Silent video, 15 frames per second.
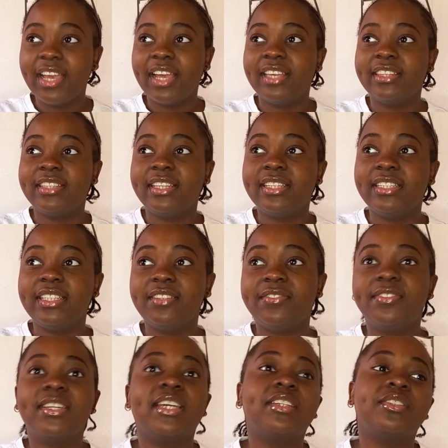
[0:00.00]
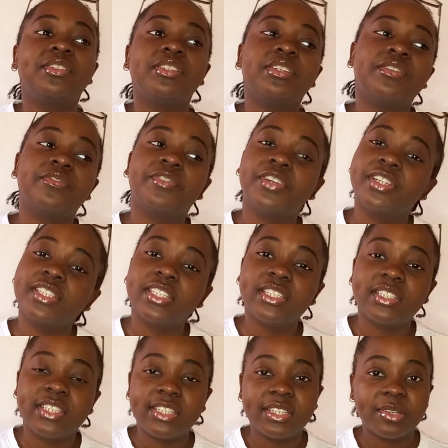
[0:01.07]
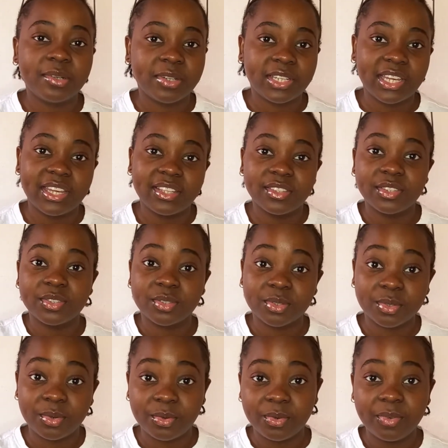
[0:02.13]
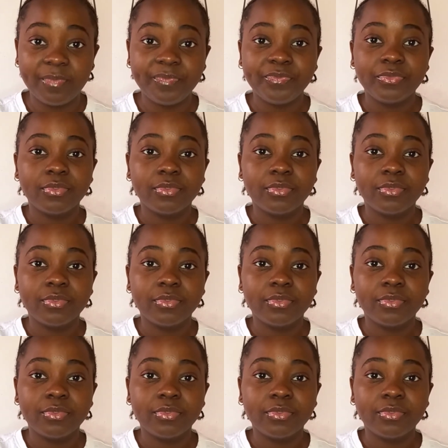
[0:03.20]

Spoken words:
And then if you're in university or you're in school,